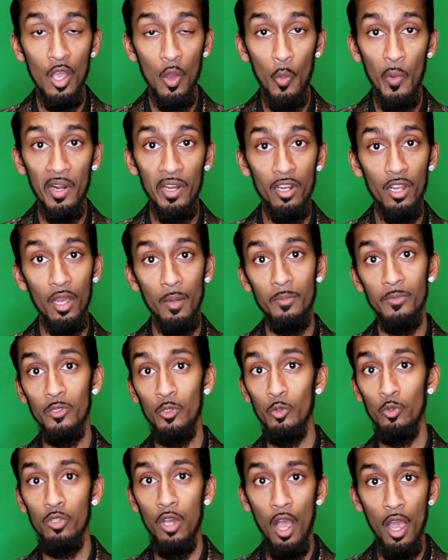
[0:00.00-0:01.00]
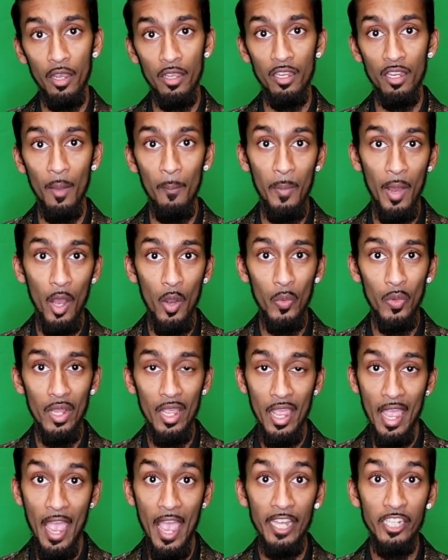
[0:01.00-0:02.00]
when it comes to talking about
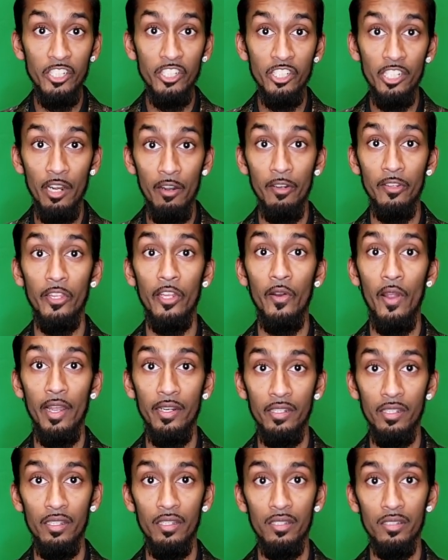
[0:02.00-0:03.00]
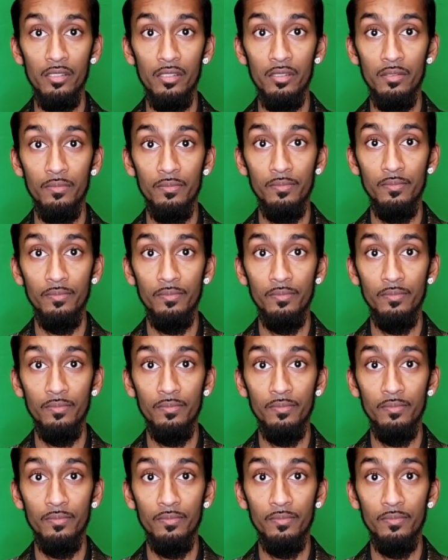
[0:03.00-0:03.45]
and sharing their ideas.